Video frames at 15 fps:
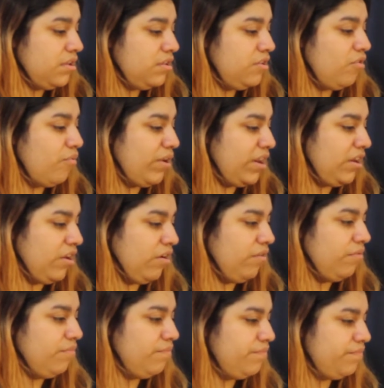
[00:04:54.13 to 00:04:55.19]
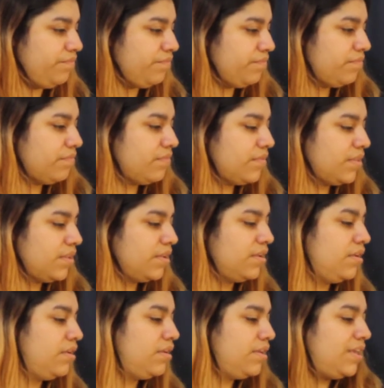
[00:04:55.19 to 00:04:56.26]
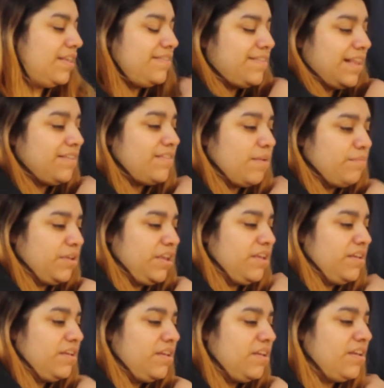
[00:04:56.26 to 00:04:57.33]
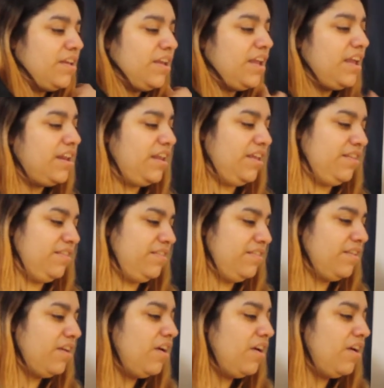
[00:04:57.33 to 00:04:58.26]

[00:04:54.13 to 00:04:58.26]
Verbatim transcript: you already know. Is that Sunmi? It is.